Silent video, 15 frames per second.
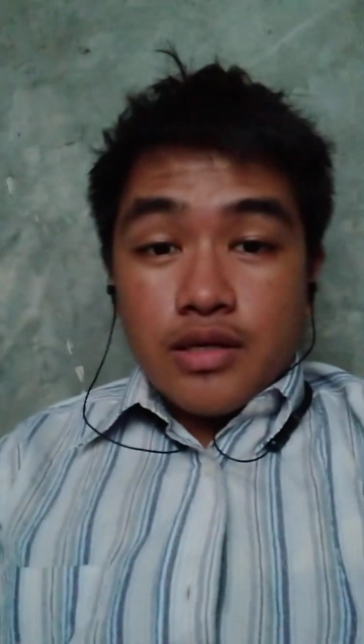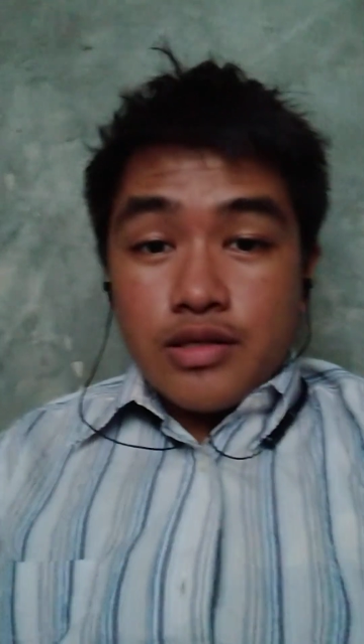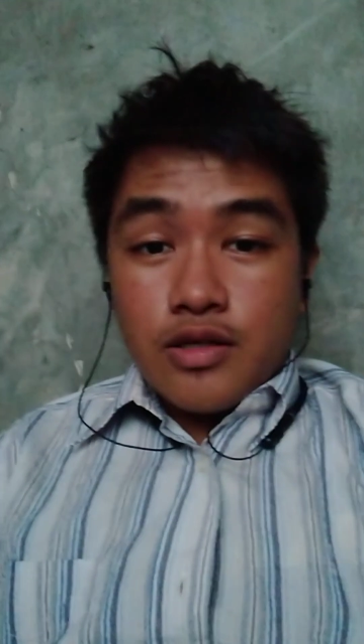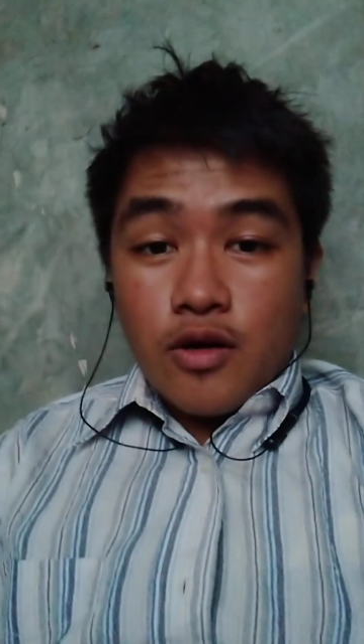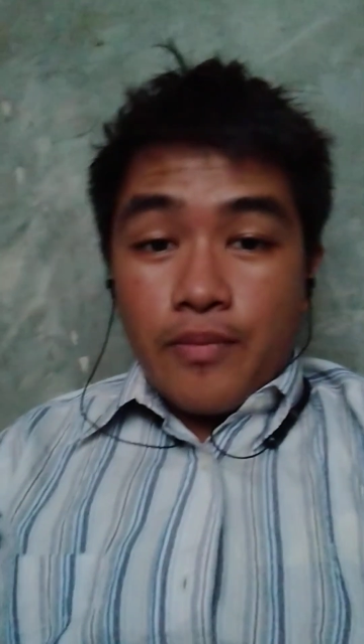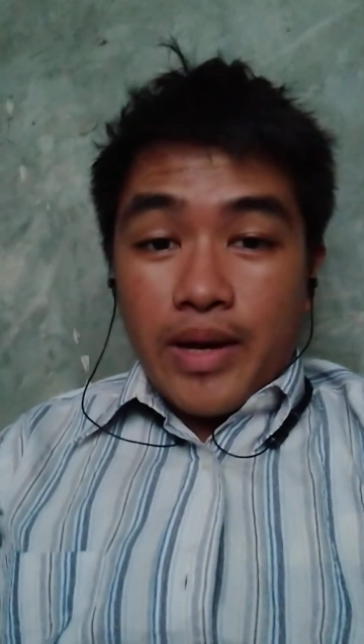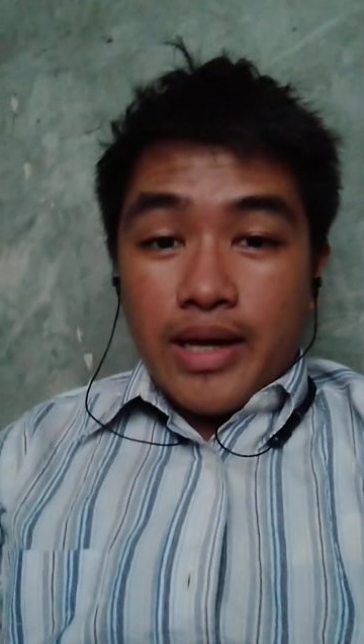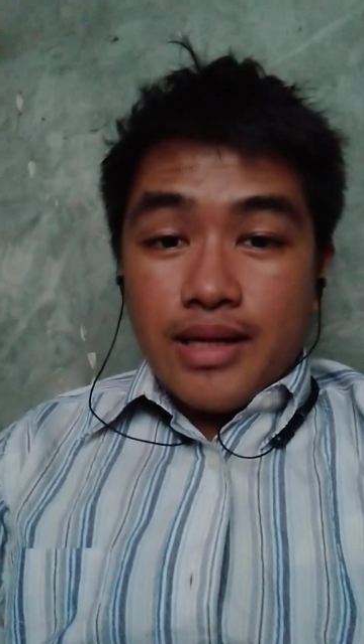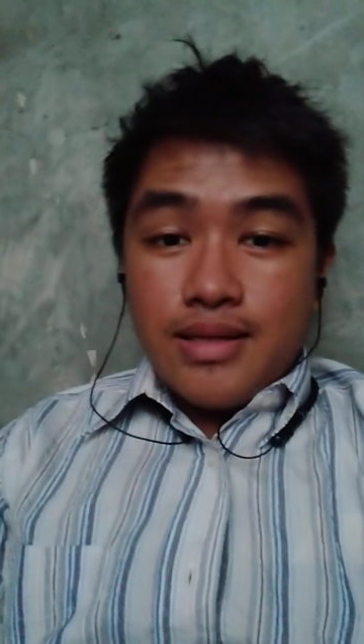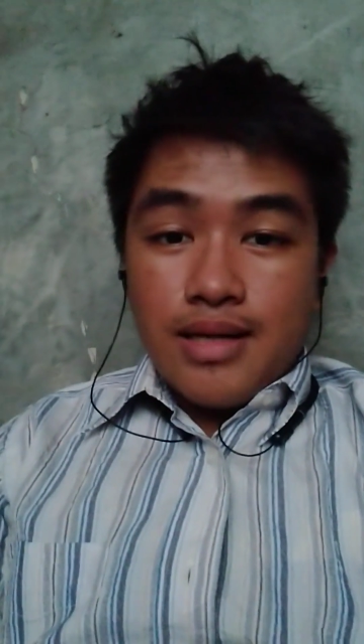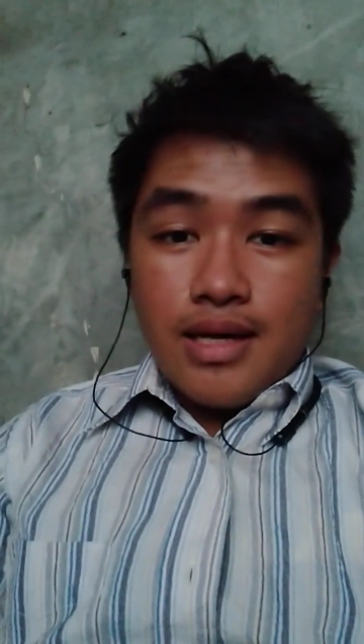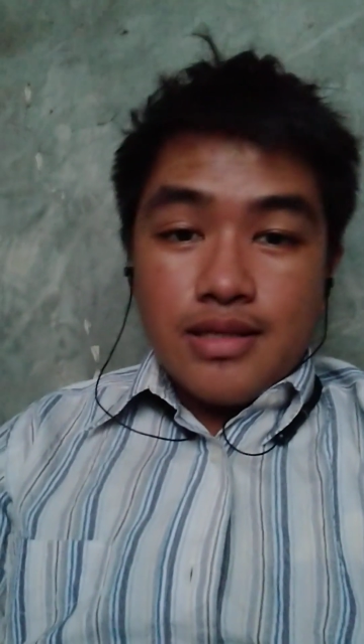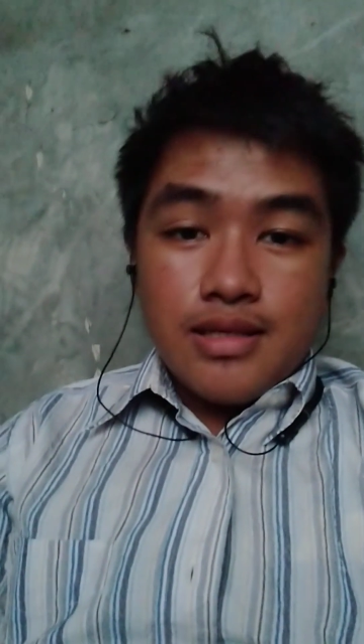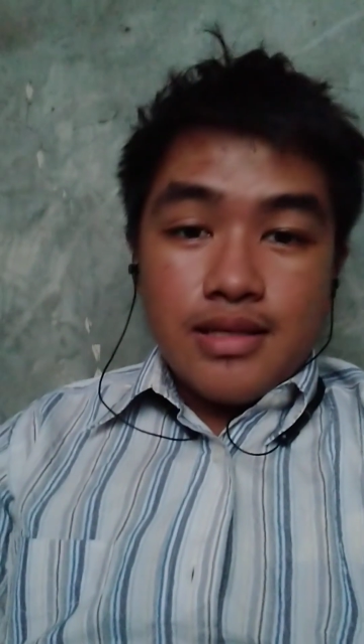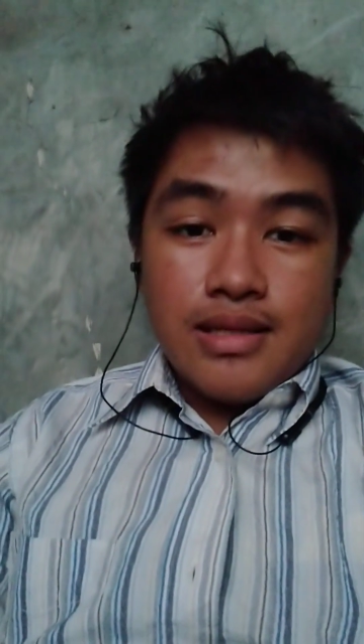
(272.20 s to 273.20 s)
so my
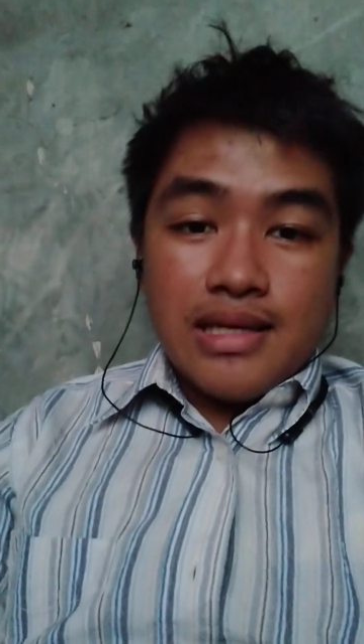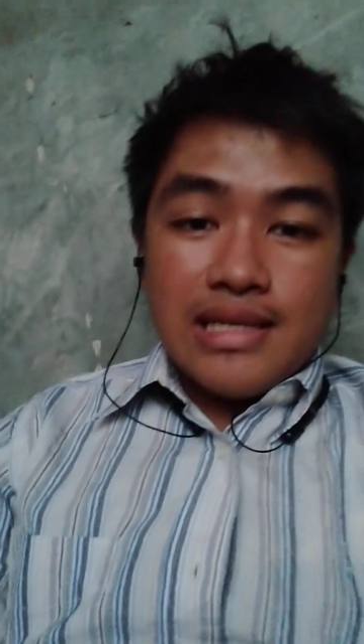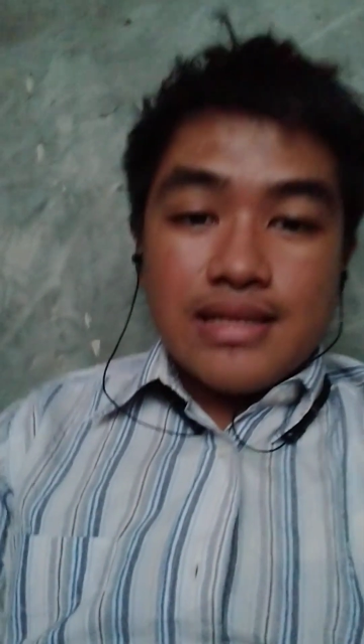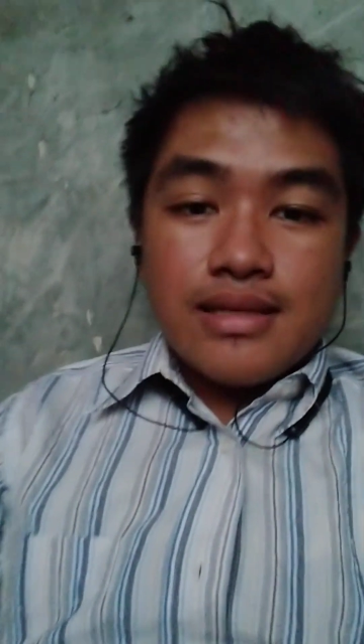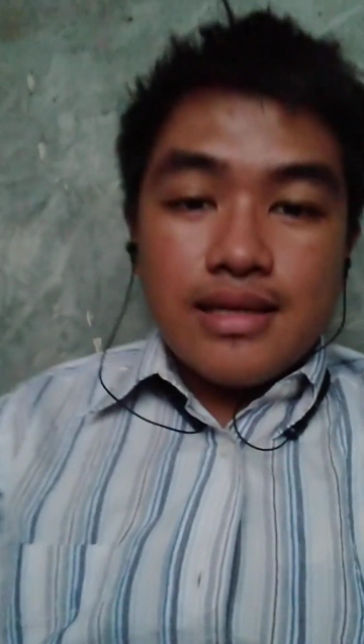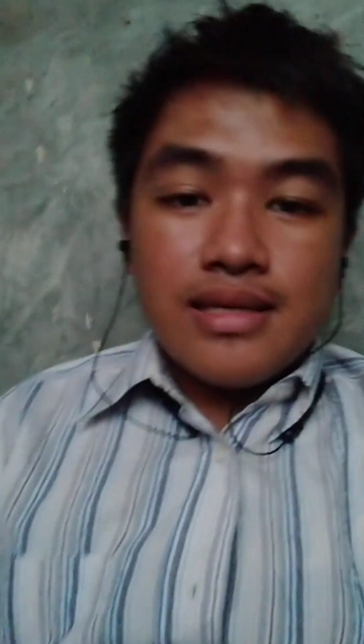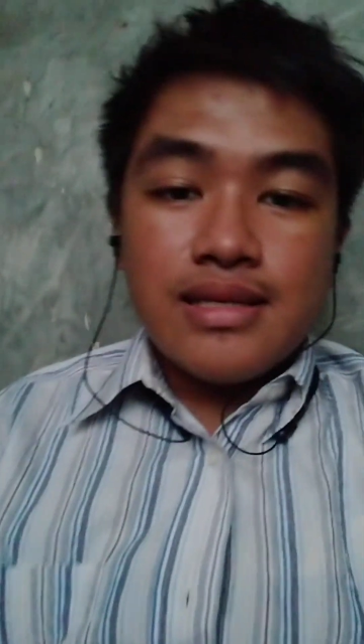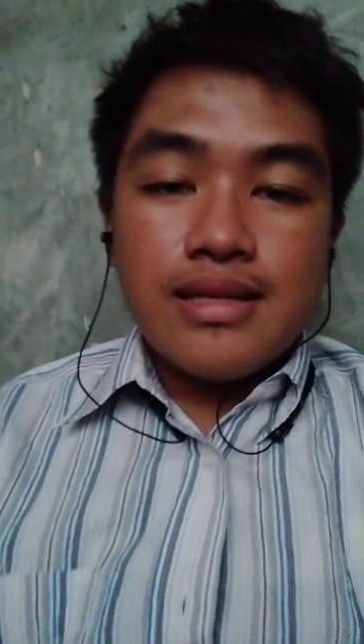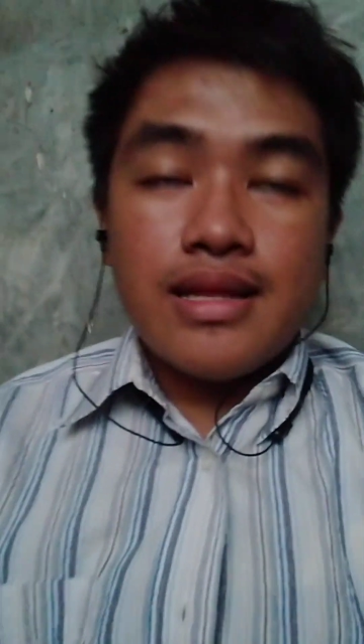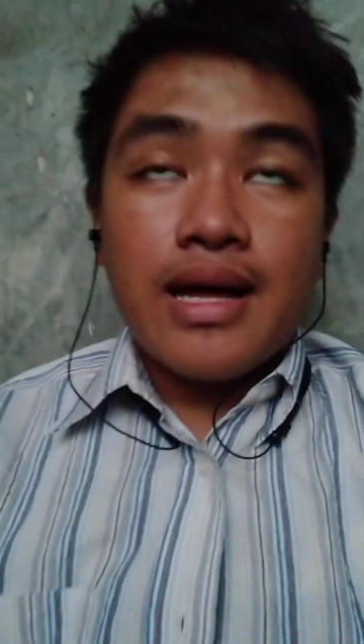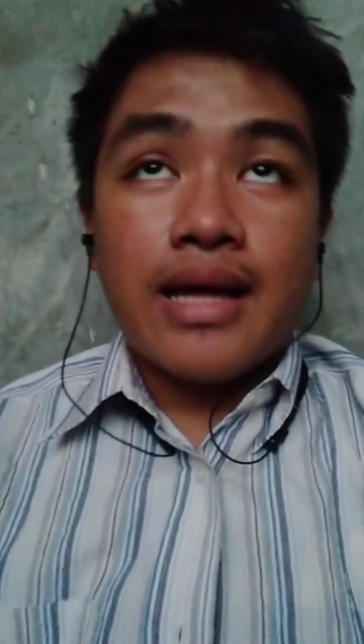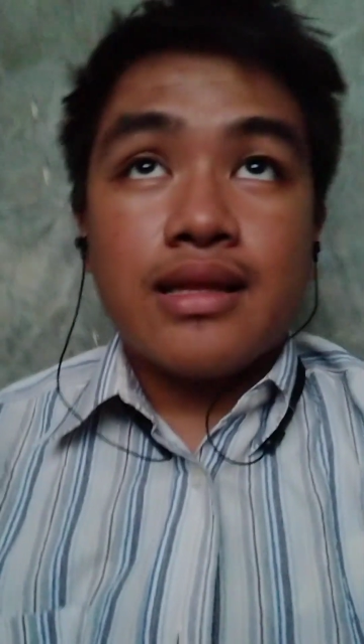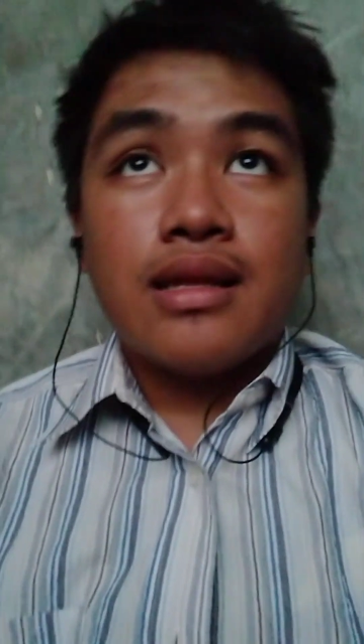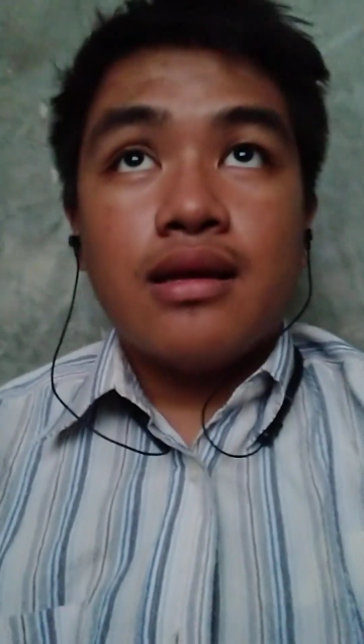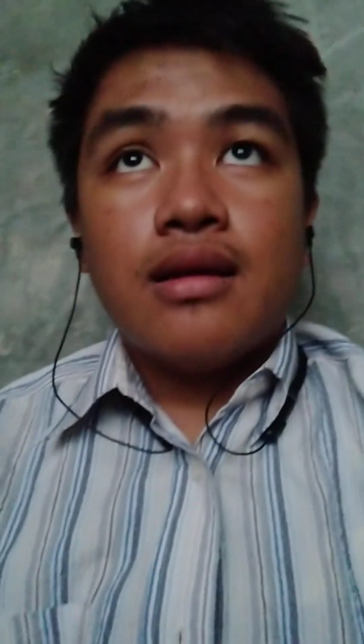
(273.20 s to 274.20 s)
insights in this is
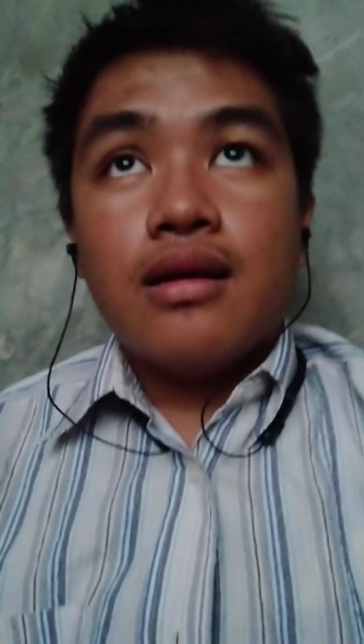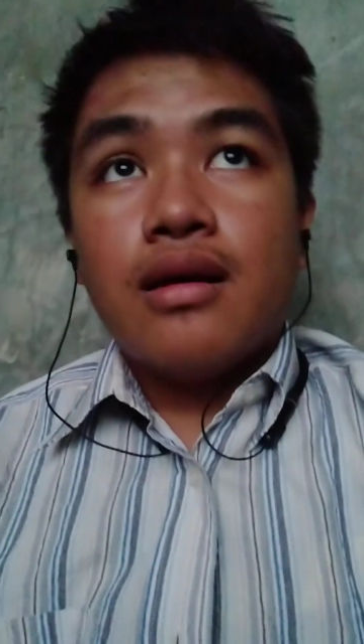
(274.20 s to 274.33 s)
that